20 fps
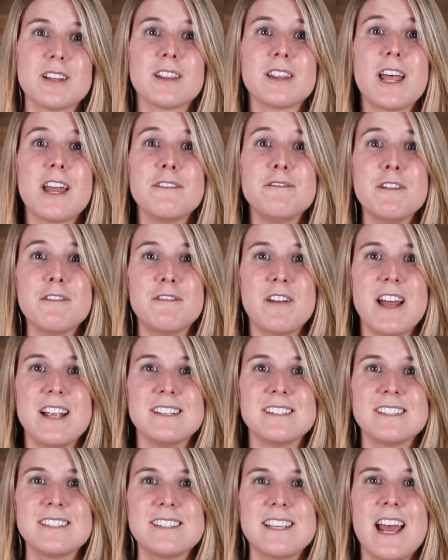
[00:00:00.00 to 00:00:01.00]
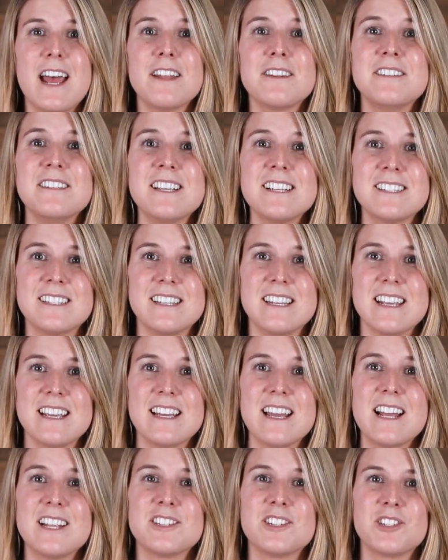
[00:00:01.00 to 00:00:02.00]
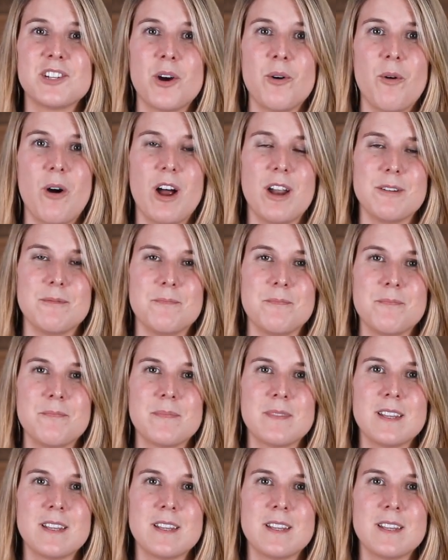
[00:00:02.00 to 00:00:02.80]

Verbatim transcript: life events, ethnicity, and so on.